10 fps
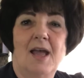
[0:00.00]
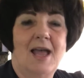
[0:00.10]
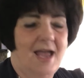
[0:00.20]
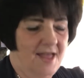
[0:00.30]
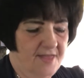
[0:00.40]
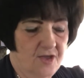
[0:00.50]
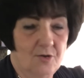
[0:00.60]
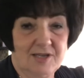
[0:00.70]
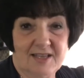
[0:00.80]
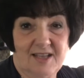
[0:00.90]
and they
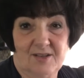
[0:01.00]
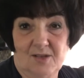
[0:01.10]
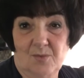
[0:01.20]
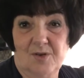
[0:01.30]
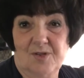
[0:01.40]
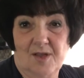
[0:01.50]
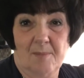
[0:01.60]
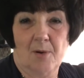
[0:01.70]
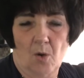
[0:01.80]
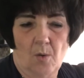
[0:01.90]
usually killed it with a
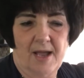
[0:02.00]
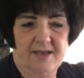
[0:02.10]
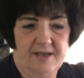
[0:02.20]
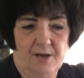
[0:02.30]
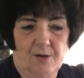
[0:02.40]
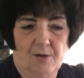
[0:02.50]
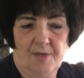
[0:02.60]
bow and arrow.